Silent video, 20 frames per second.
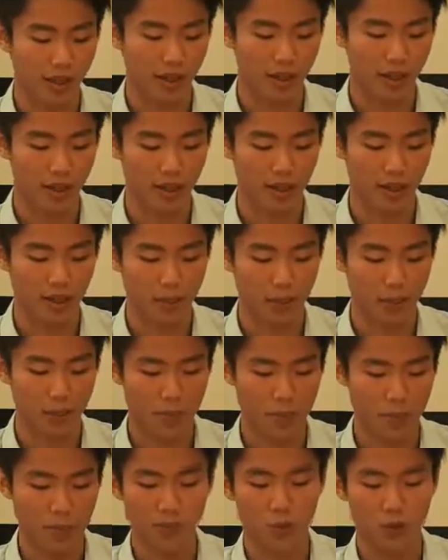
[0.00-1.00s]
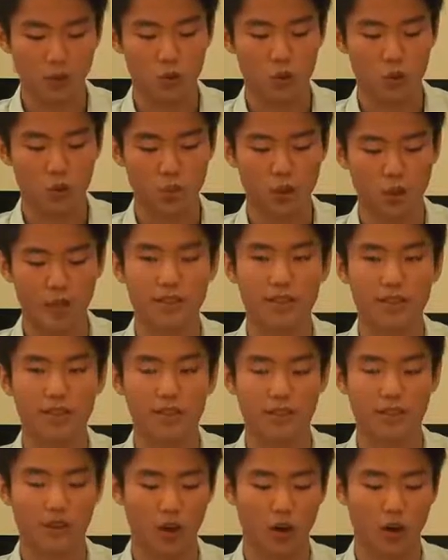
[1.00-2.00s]
uh, meant to sweep
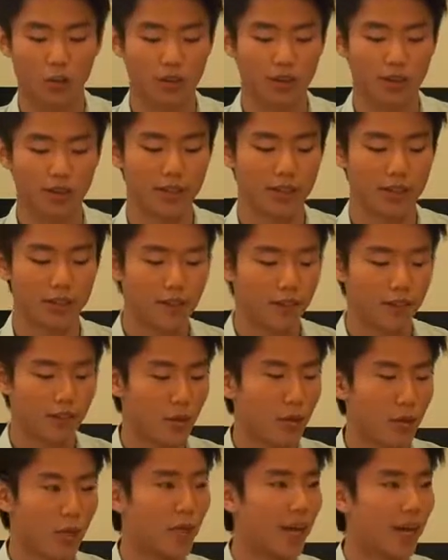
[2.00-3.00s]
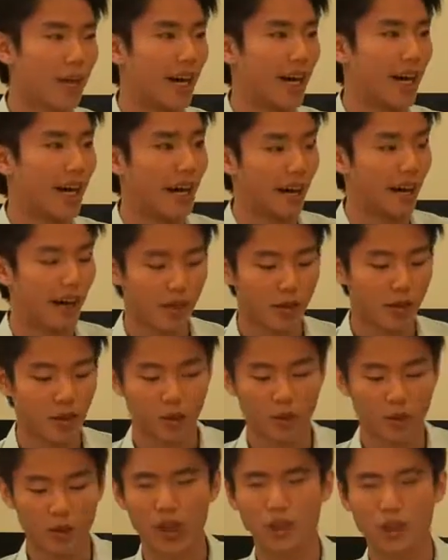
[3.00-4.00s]
us, comma. But
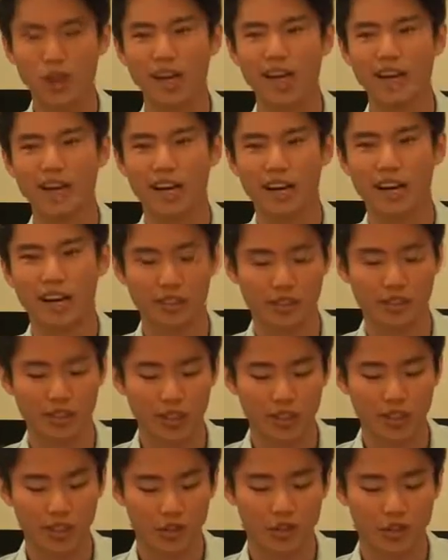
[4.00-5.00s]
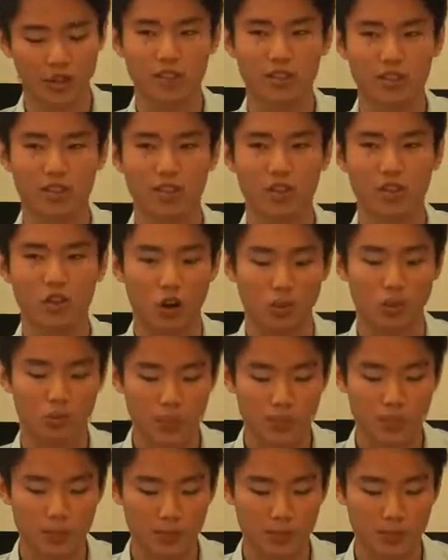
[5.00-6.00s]
when looking back at it, I, I thought that, you know these these
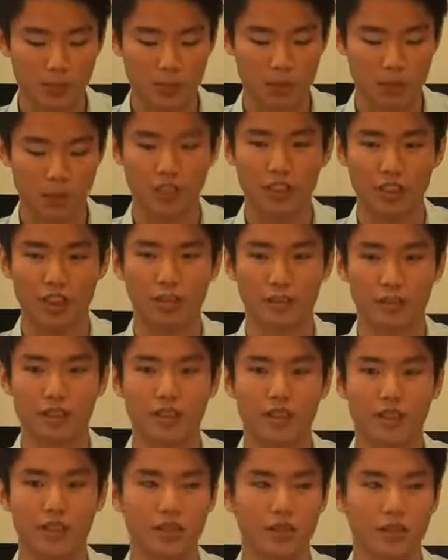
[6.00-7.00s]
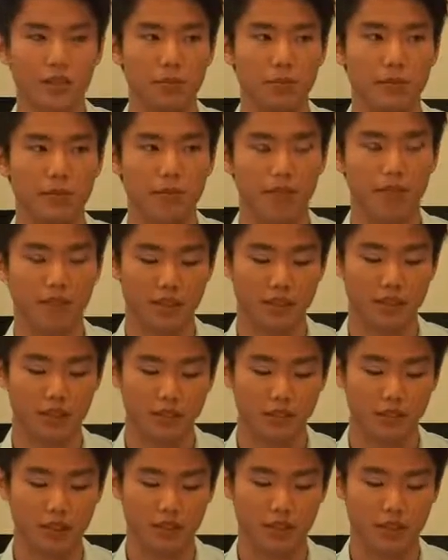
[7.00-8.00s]
comments, this punctuation is a bit is a bit uh,
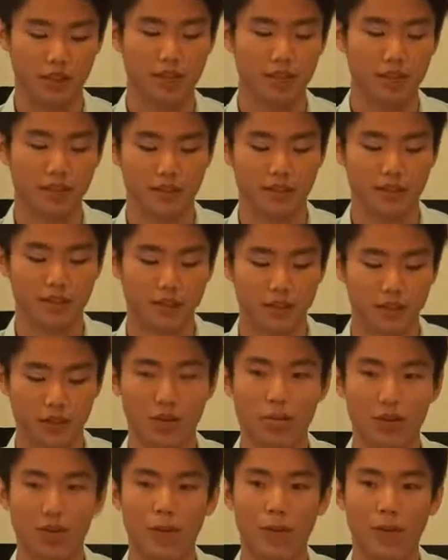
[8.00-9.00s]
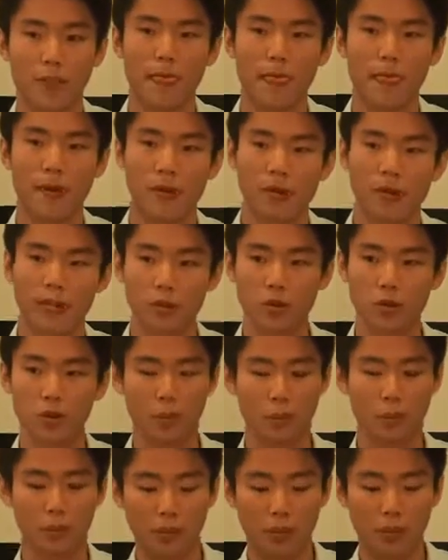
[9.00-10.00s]
disturbing. So wanting to
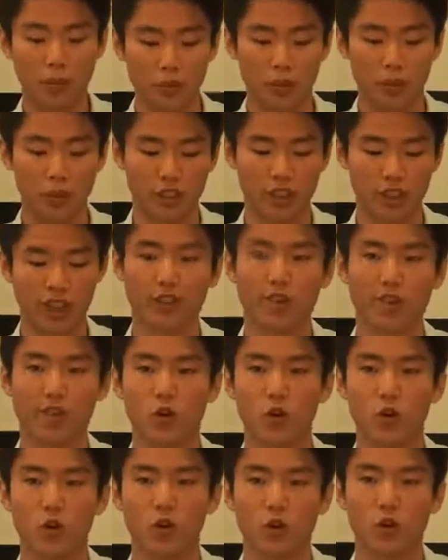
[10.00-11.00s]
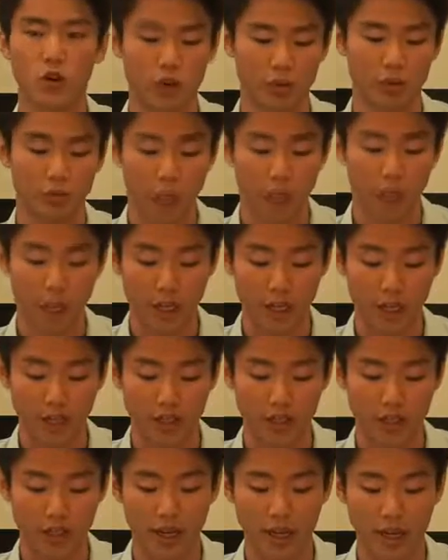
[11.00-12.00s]
remove the punctuation, let it flow more, more
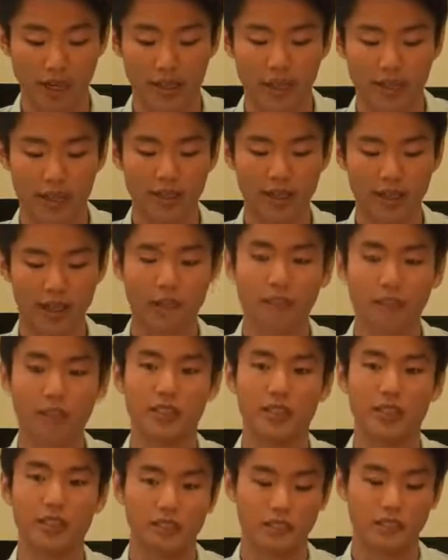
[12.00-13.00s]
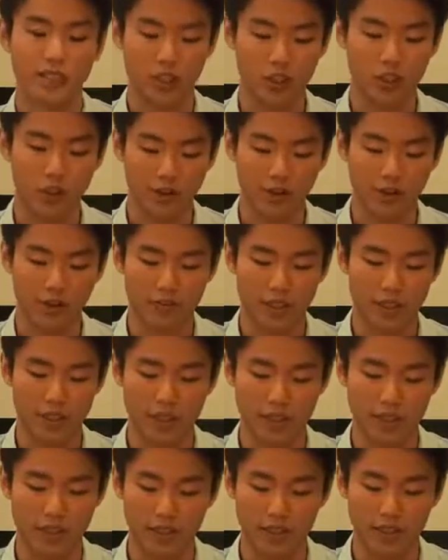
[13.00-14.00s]
naturally, I, you can see in the second draft that
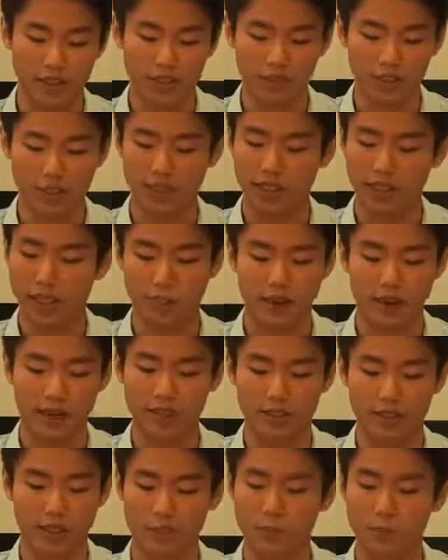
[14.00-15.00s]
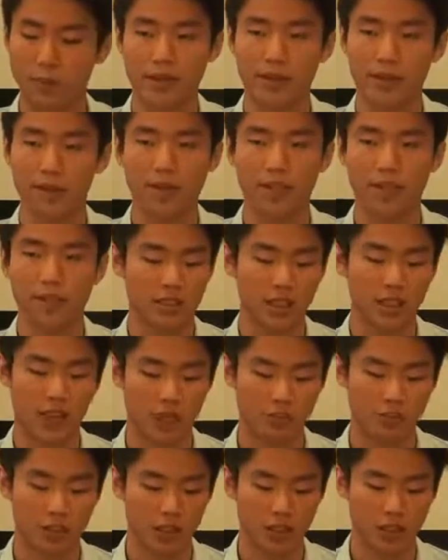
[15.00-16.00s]
it, that, that, part has, that, that part doesn't
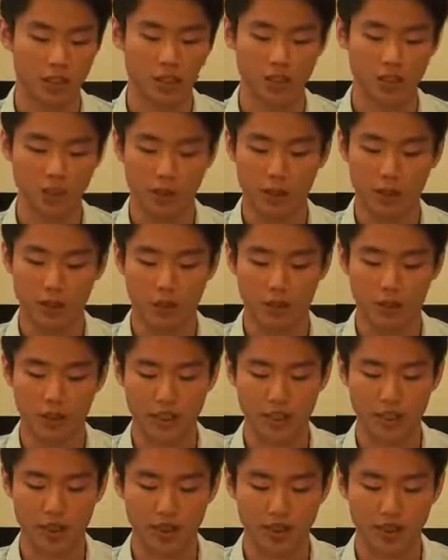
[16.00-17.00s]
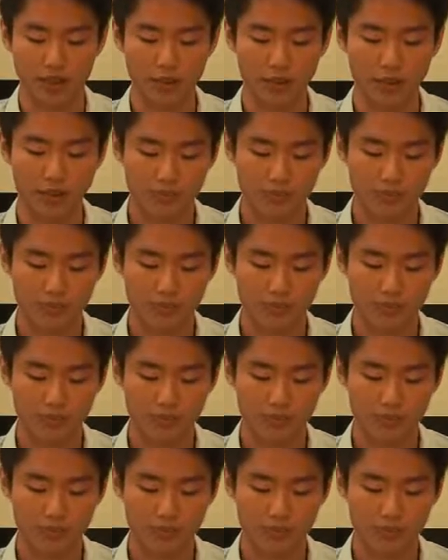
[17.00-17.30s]
have the punctuation any longer.